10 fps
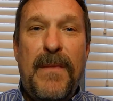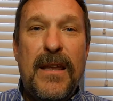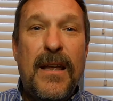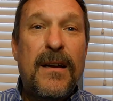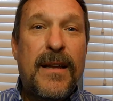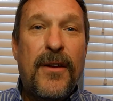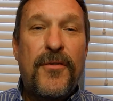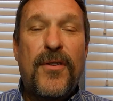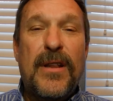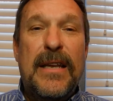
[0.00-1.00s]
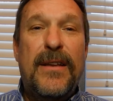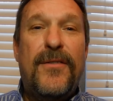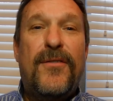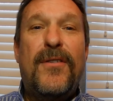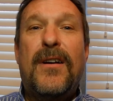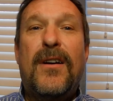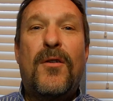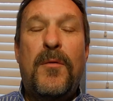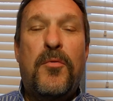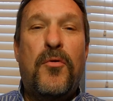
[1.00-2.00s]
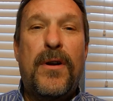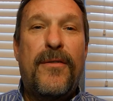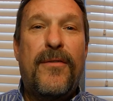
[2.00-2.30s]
young counselees reported